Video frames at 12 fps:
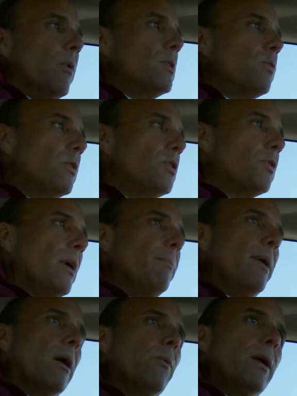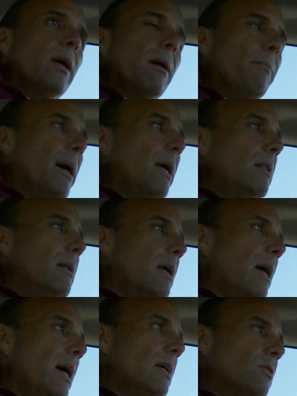once we're straight back we can get back in the
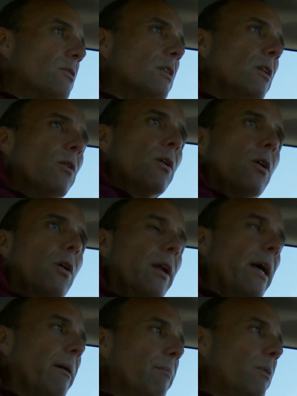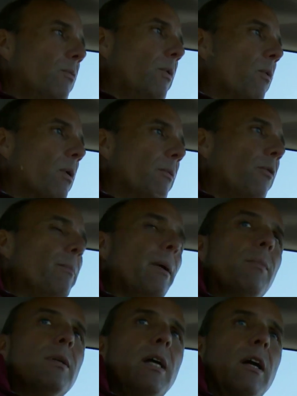gas or slow the car down, but we want to
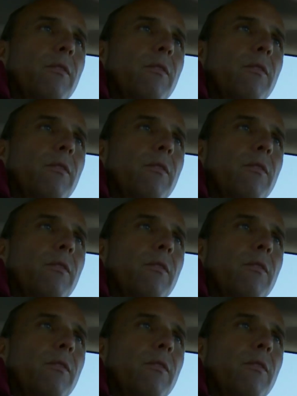remember, take